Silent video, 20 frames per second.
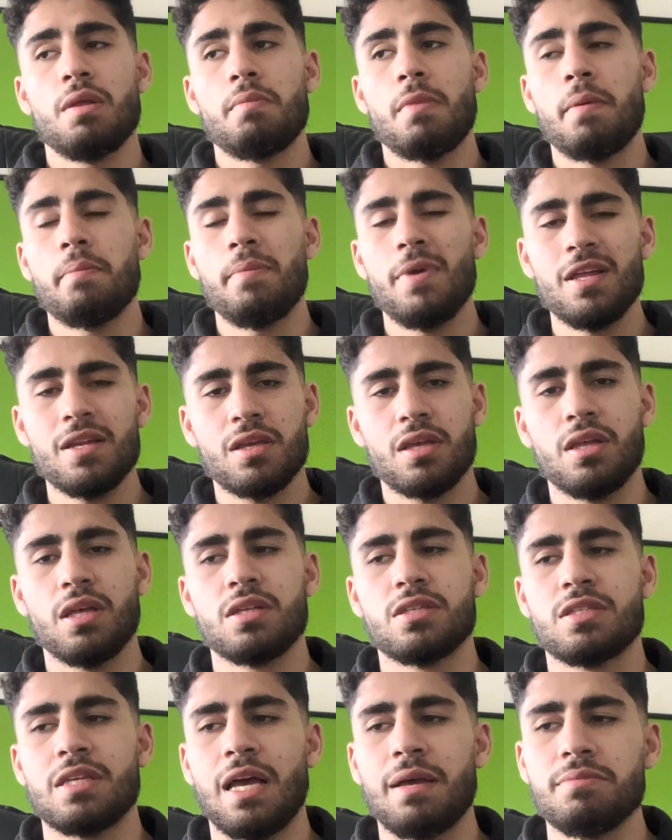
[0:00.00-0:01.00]
my medical
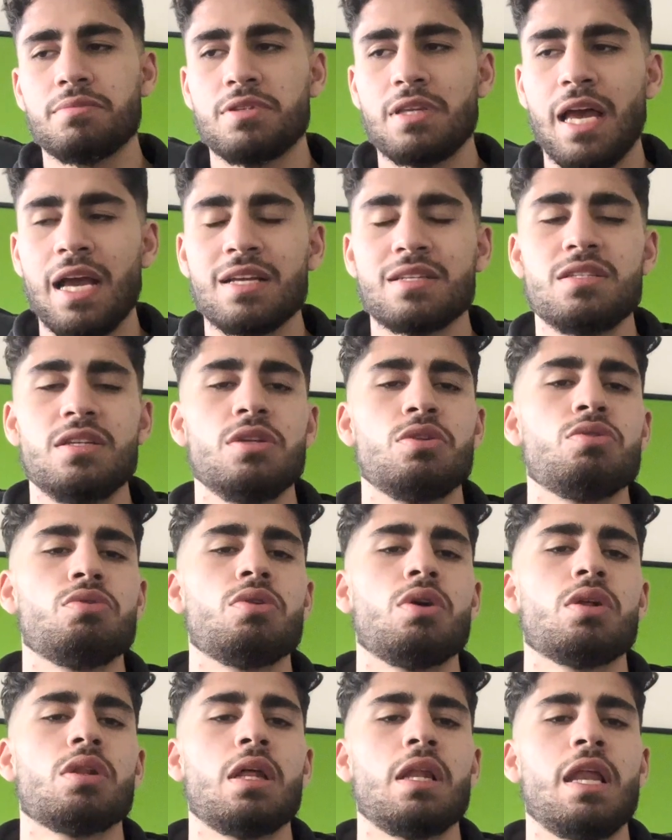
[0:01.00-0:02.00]
exams actually do
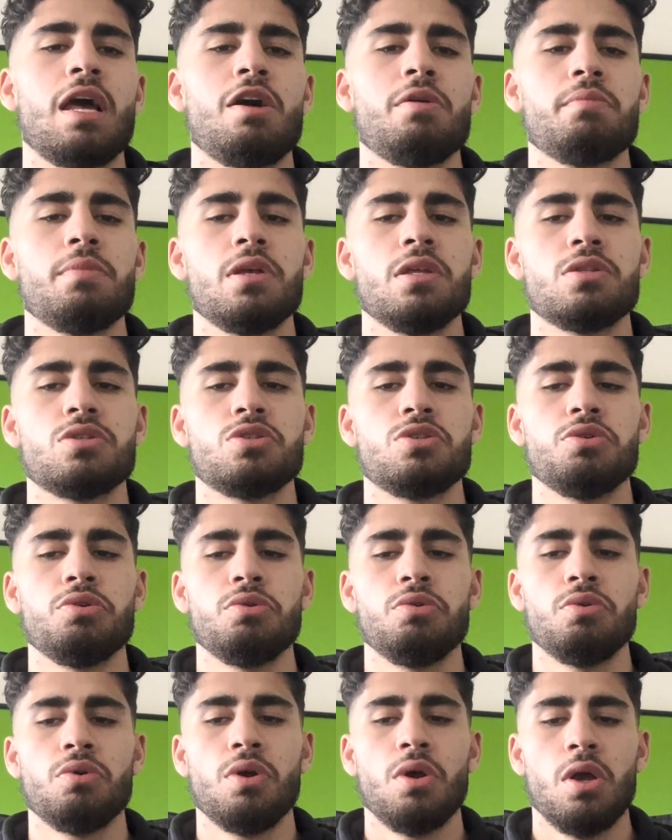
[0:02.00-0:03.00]
not allow me
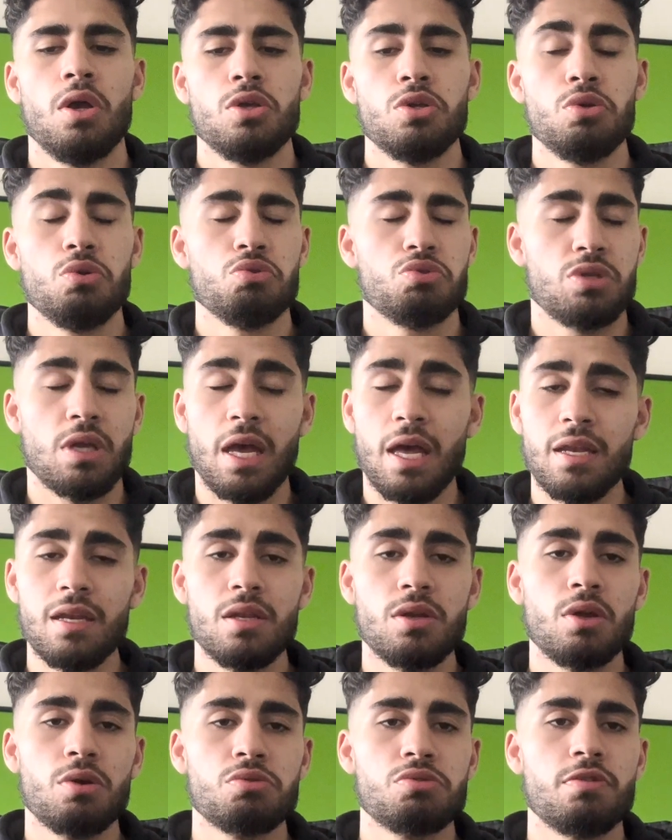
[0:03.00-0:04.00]
to use any
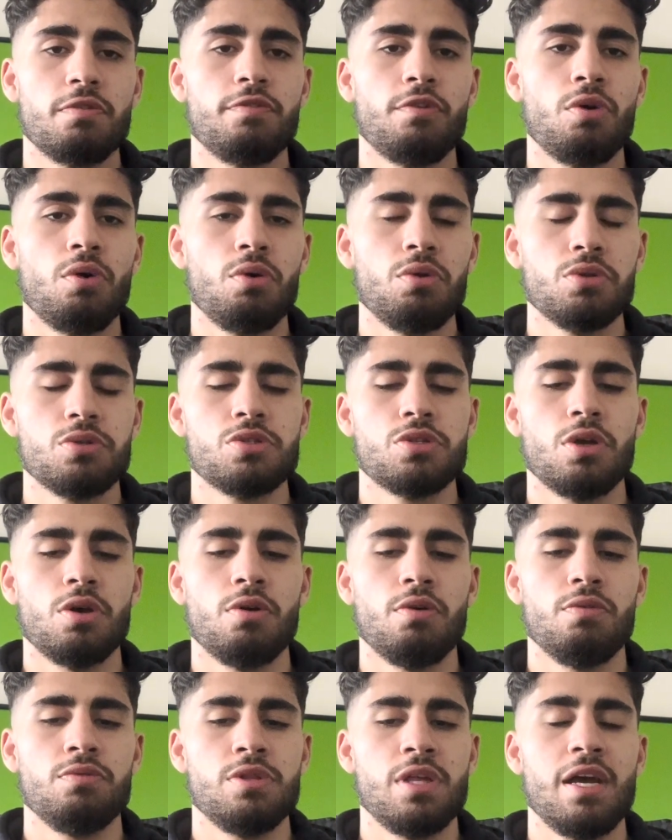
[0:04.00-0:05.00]
notes of all,
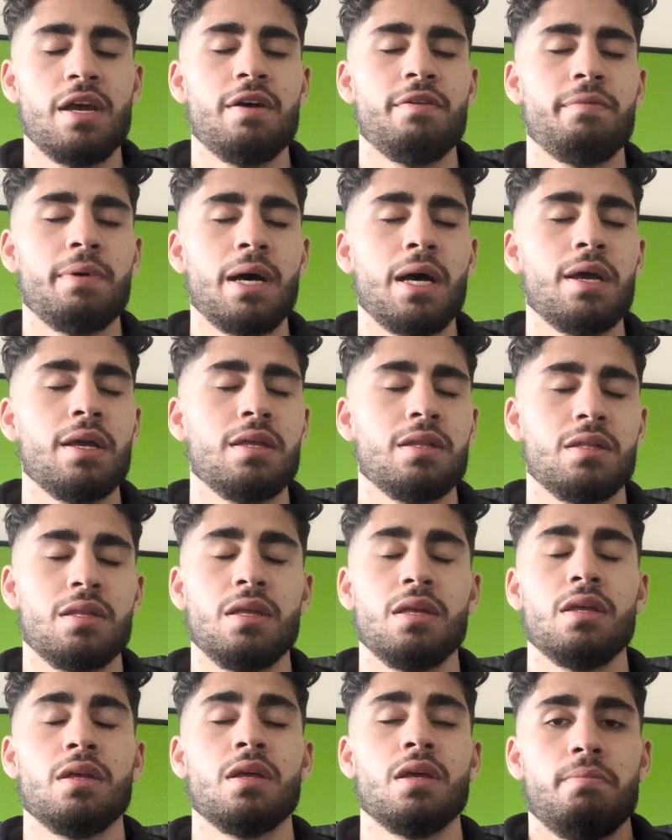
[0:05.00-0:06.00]
so thereby
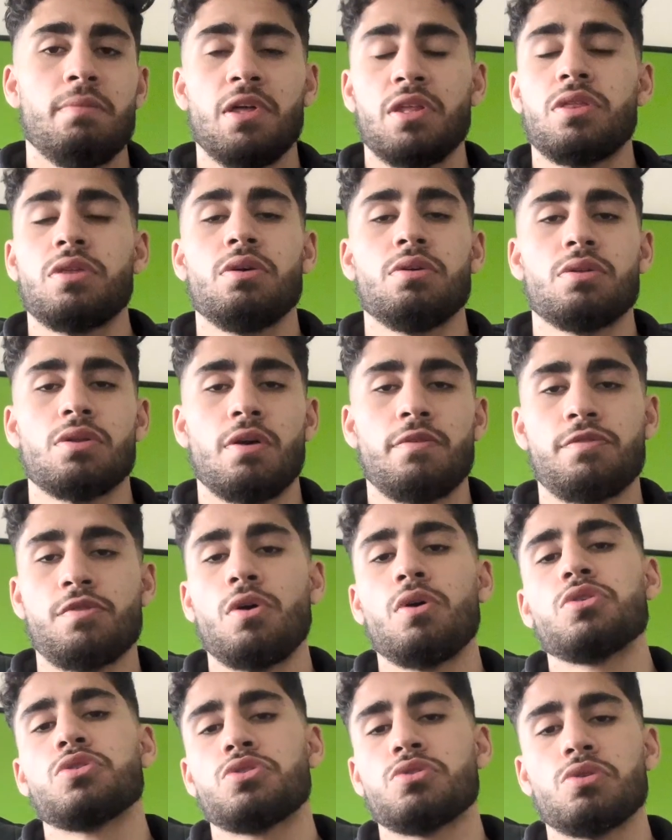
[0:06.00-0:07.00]
the method of
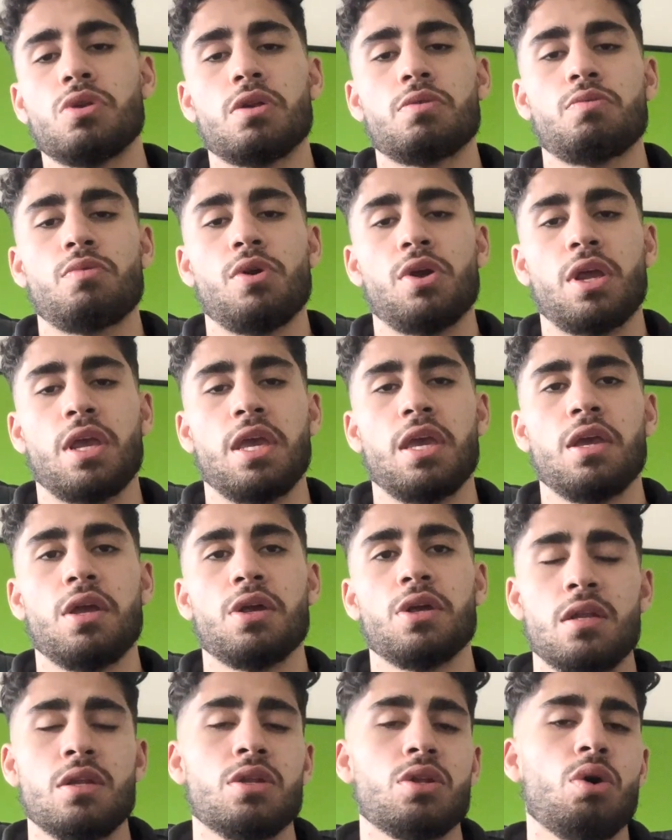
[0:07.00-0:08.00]
course do not work
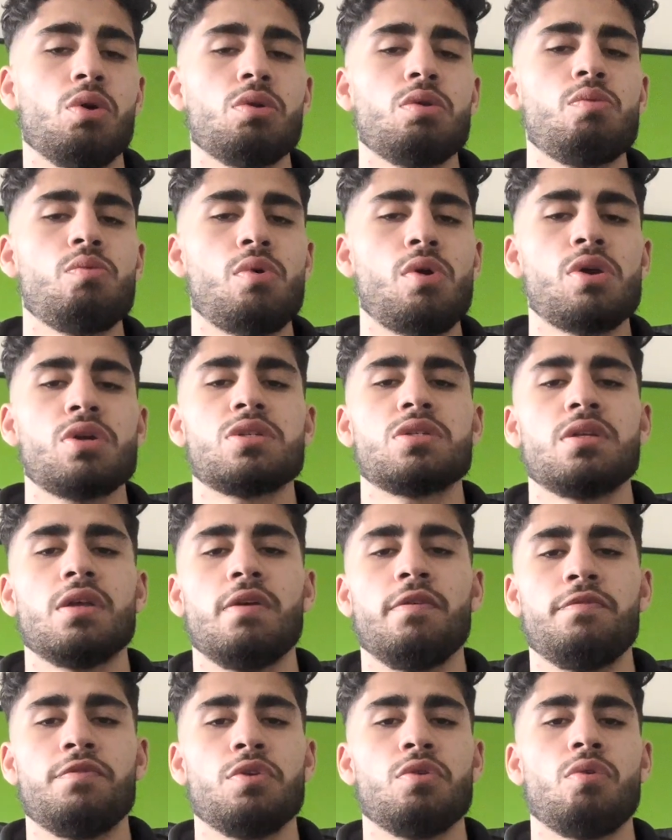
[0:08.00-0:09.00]
here. And it only works
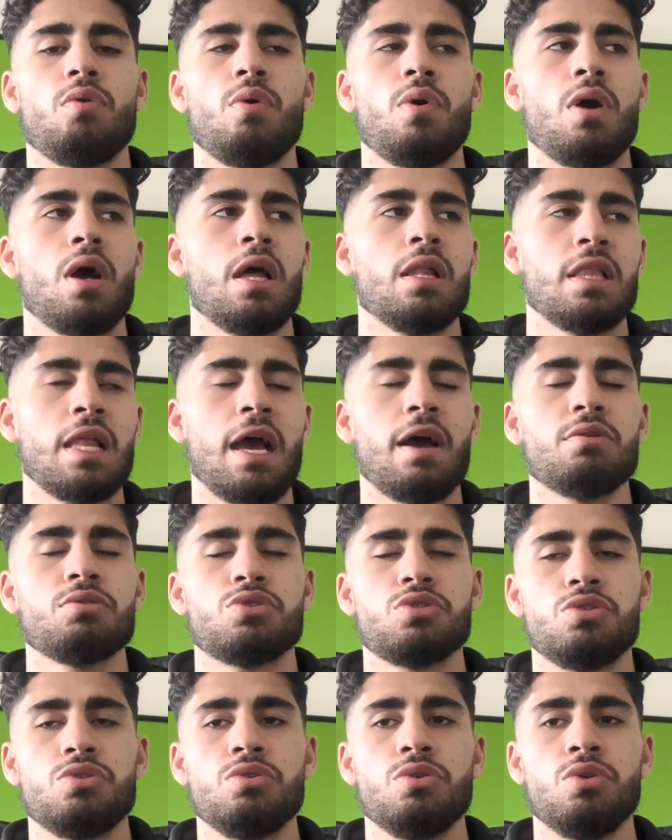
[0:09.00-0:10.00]
if you're
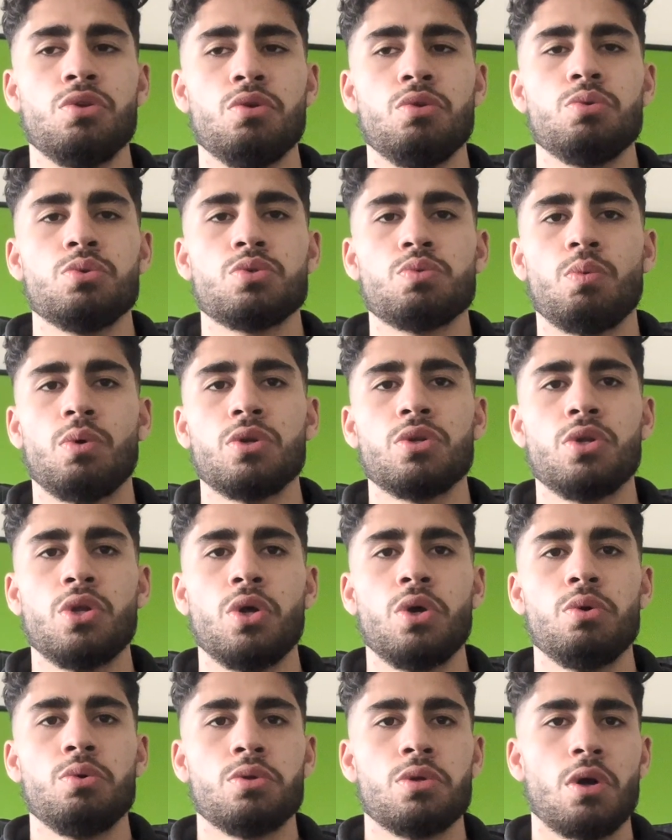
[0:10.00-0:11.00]
allowed to use one
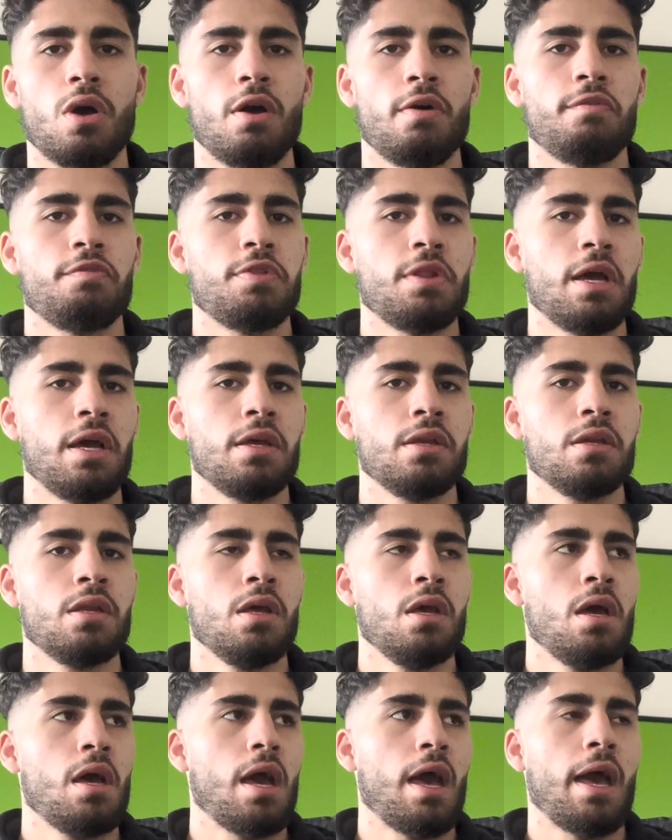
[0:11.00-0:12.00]
note offline
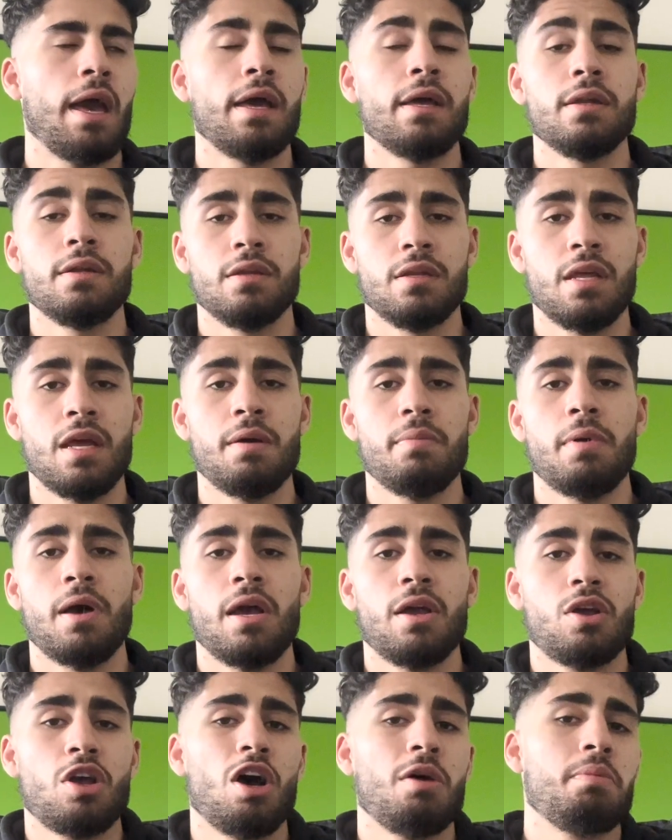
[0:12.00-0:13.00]
and
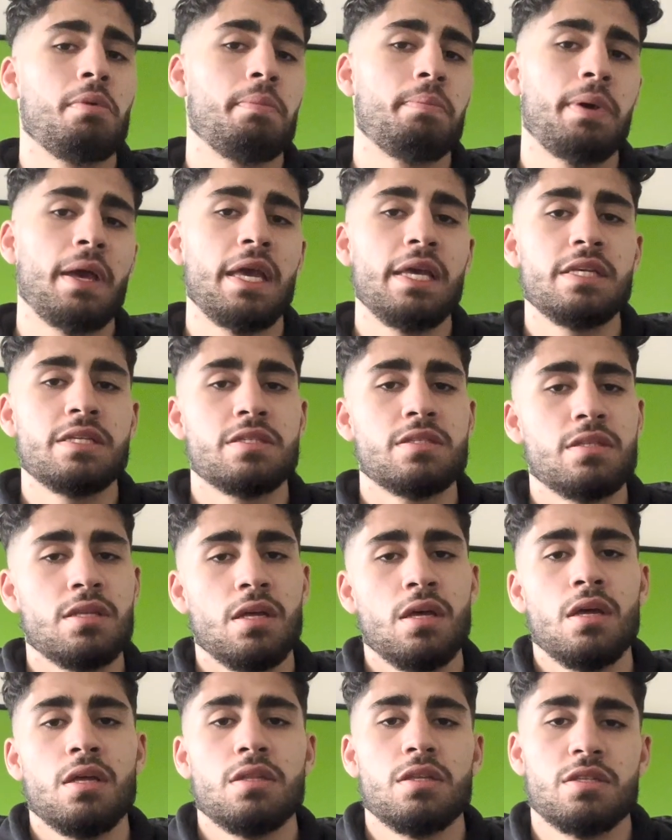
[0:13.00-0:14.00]
thereby copy paste
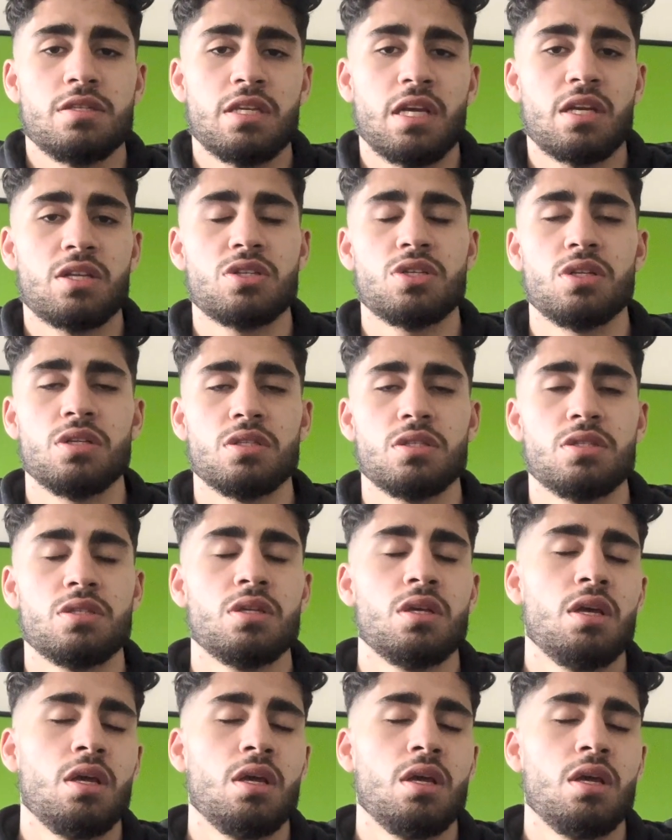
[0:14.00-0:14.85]
the sections